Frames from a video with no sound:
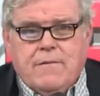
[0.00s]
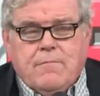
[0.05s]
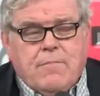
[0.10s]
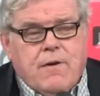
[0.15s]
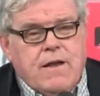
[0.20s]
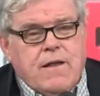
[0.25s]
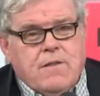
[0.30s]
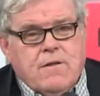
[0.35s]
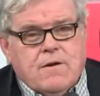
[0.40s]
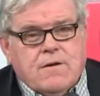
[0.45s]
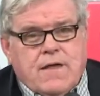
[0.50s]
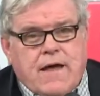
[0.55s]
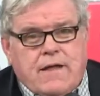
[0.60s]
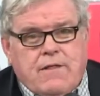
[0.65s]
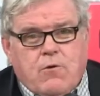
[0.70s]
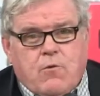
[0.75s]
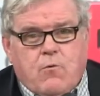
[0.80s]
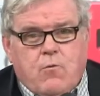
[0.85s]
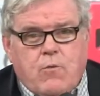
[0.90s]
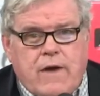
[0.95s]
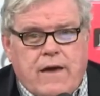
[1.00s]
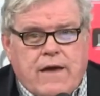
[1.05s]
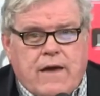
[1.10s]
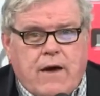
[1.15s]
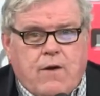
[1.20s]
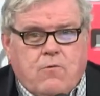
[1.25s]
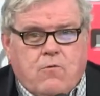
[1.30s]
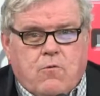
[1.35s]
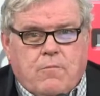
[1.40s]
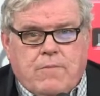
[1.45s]
but it looks like the
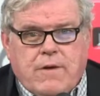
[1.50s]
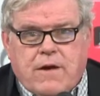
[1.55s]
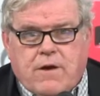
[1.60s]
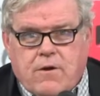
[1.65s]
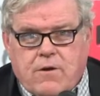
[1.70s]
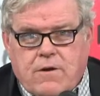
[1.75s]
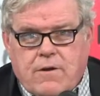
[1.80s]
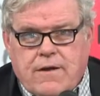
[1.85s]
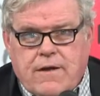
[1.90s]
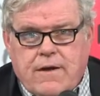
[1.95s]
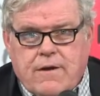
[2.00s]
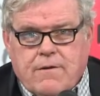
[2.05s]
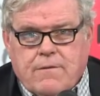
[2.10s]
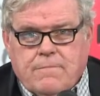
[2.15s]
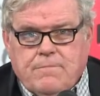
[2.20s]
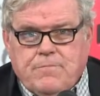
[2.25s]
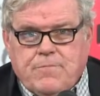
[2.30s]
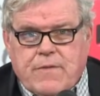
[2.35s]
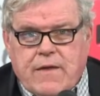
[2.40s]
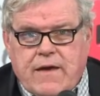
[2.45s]
weekend will be good here